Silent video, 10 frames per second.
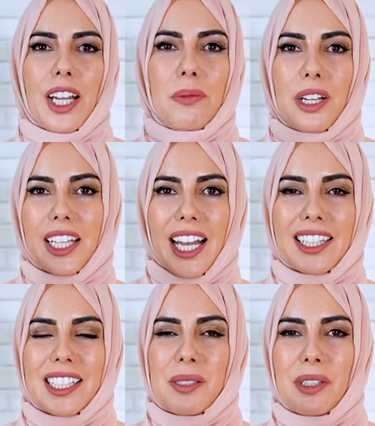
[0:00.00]
I'll probably
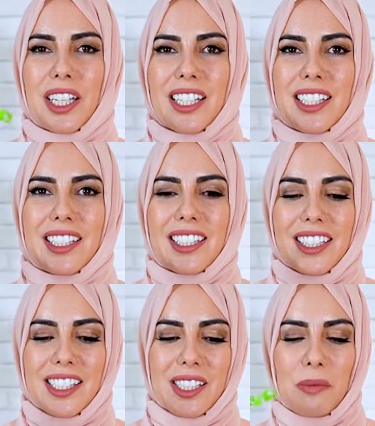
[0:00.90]
add this because
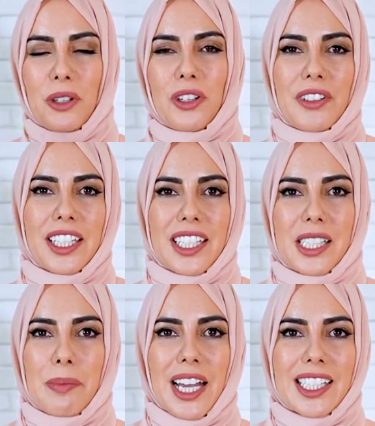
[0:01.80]
this is more of a
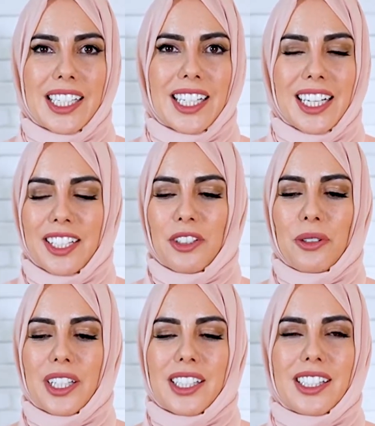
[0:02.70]
kids basket and I
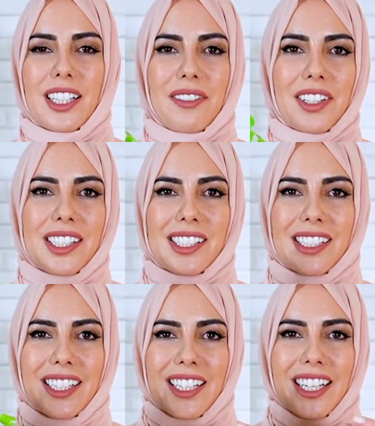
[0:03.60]
know kids love
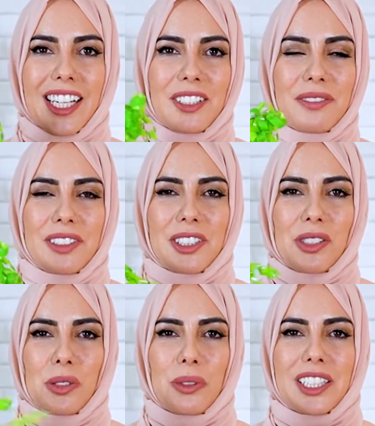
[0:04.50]
these kind of
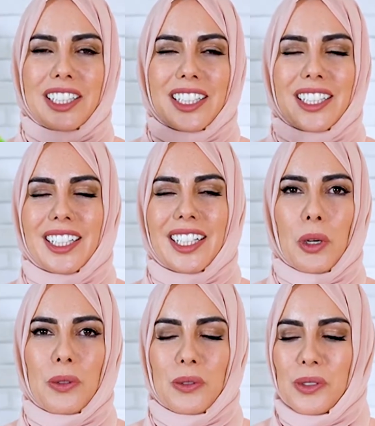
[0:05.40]
little squiggly
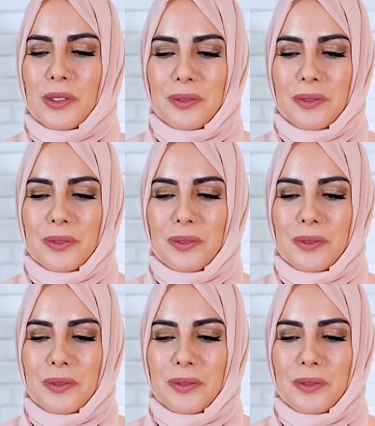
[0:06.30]
bows.